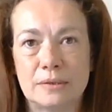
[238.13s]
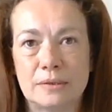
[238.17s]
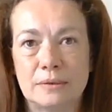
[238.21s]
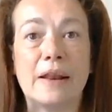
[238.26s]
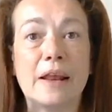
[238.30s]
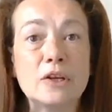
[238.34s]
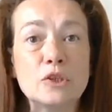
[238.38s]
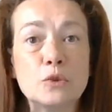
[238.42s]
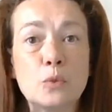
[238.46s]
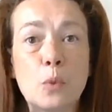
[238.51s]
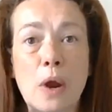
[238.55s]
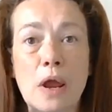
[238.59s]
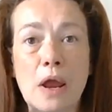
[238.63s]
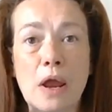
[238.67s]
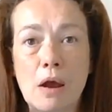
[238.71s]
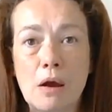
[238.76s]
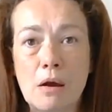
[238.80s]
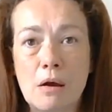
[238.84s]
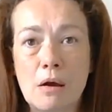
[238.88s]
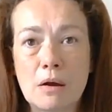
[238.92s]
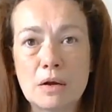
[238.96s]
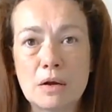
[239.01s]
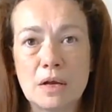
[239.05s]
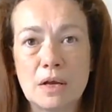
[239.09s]
And that's why
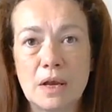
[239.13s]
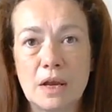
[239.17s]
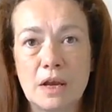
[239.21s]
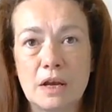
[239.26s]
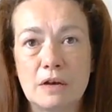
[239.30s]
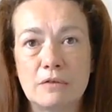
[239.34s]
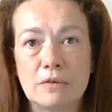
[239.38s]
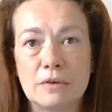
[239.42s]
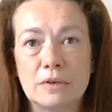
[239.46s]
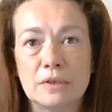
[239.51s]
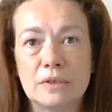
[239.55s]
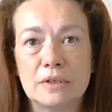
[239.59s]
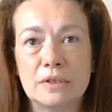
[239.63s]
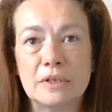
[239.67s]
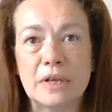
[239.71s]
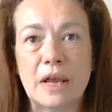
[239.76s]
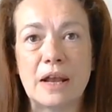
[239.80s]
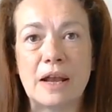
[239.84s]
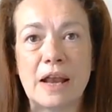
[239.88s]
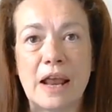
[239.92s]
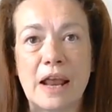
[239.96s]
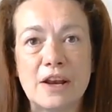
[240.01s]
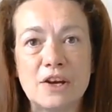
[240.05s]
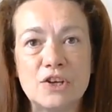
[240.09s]
heart coherence
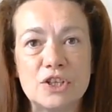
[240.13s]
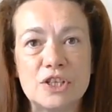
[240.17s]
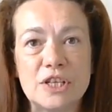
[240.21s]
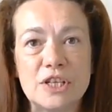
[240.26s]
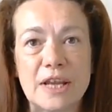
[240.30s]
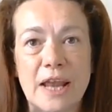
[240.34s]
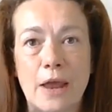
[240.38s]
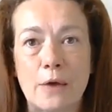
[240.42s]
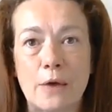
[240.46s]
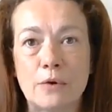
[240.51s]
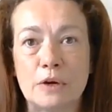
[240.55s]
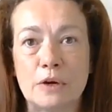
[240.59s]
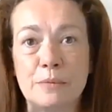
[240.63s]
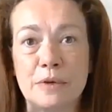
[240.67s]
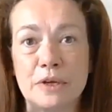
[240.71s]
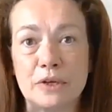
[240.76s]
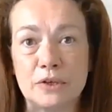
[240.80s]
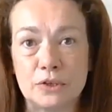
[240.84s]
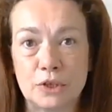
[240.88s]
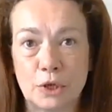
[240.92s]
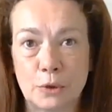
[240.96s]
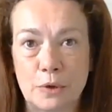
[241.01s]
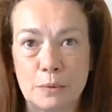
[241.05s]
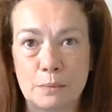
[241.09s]
and energetic alchemy
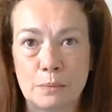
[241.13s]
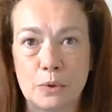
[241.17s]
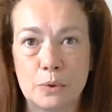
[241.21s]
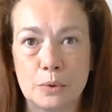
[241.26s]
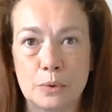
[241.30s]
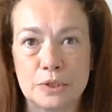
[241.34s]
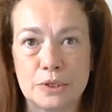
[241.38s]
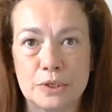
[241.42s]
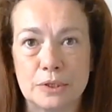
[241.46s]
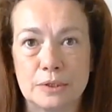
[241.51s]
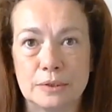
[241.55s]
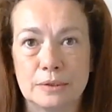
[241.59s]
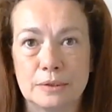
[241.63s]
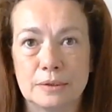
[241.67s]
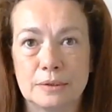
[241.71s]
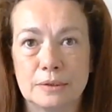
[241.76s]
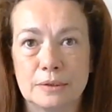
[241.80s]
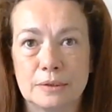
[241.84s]
is so important.